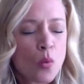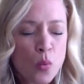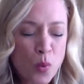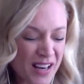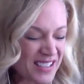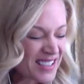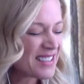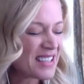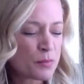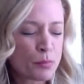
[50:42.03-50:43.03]
What does
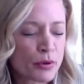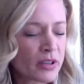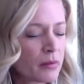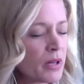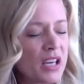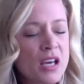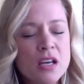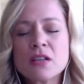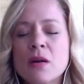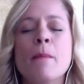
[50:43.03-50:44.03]
this bring me
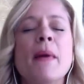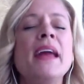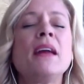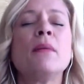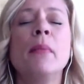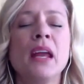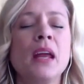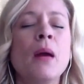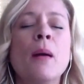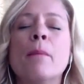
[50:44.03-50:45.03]
to make
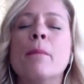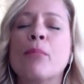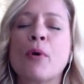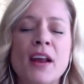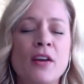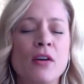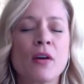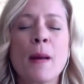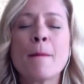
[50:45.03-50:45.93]
me brighter,